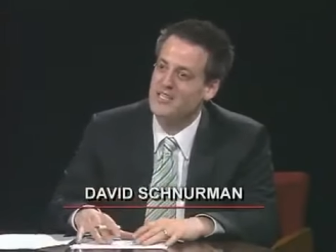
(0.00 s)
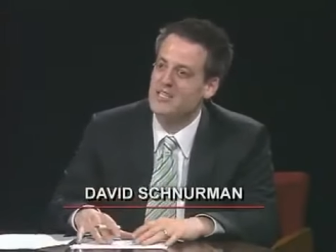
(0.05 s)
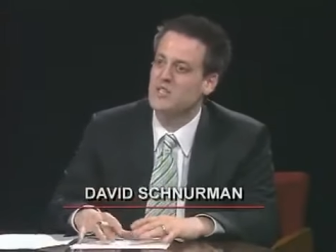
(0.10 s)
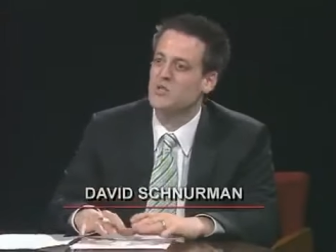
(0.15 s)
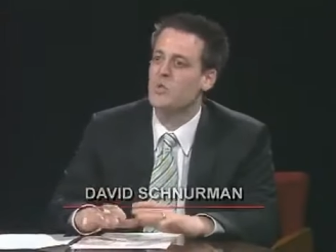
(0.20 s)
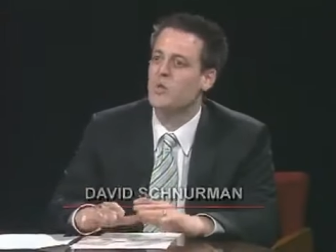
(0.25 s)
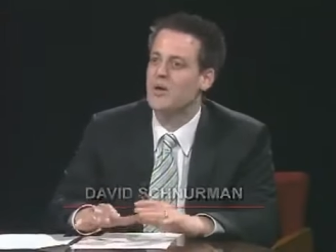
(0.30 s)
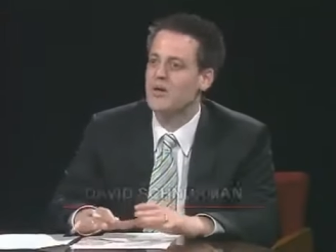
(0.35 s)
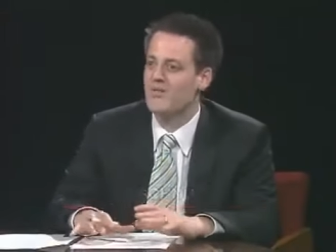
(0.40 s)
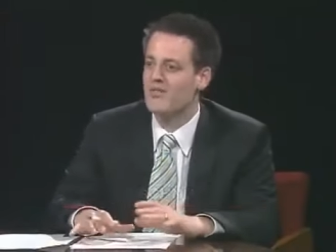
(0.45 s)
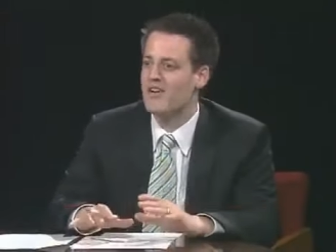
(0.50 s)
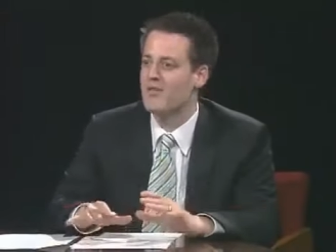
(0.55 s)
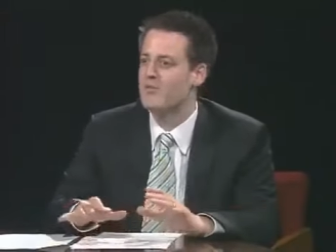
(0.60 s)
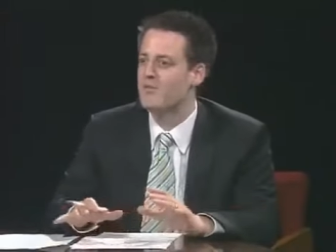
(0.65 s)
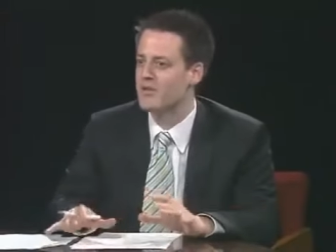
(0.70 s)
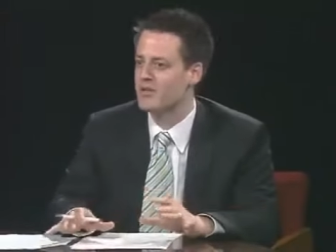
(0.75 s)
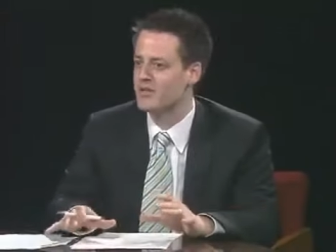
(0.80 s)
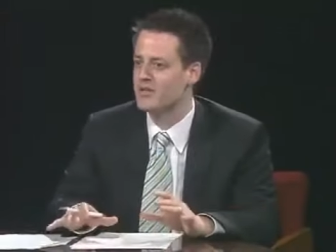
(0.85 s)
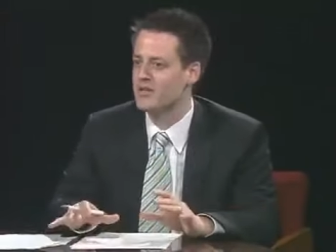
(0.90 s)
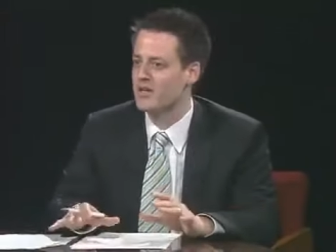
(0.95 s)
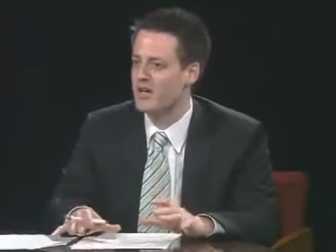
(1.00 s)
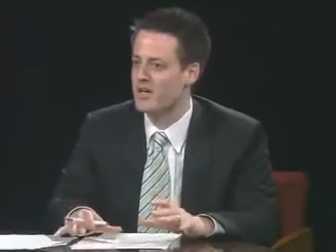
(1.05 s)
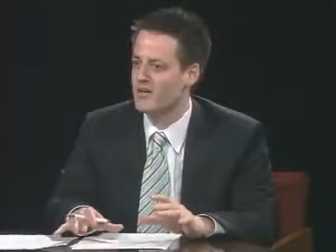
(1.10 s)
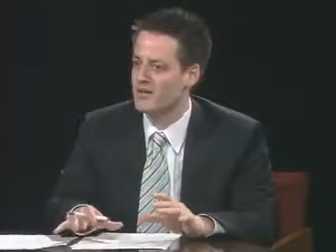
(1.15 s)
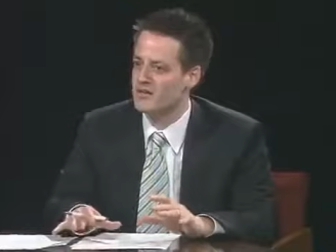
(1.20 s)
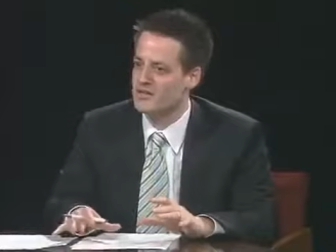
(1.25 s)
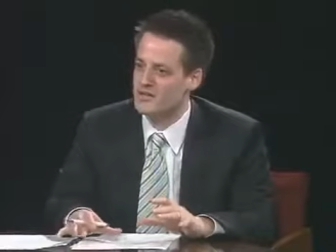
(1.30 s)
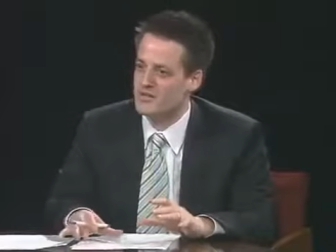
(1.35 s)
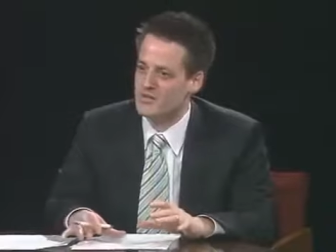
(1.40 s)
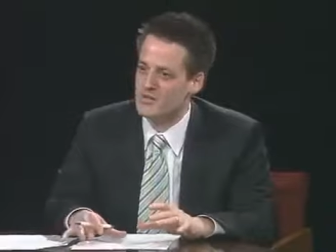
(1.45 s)
it's a $25 billion
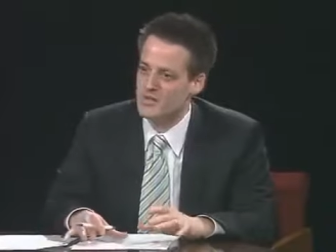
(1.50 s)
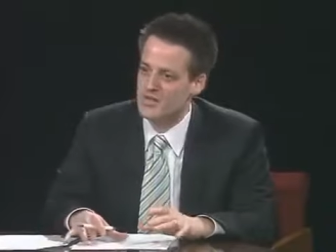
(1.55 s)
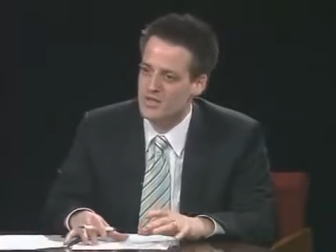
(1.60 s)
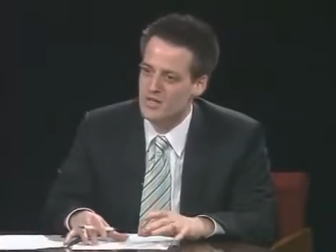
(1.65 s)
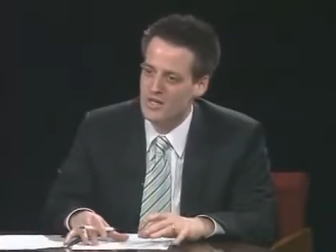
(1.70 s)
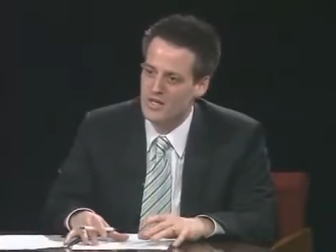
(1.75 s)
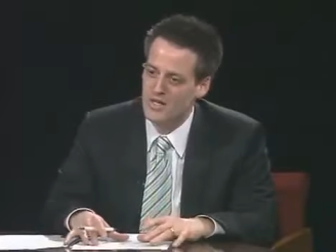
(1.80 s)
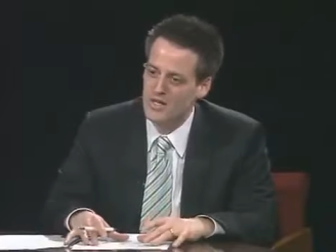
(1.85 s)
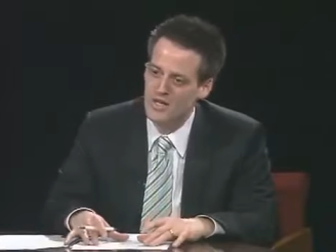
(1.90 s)
industry.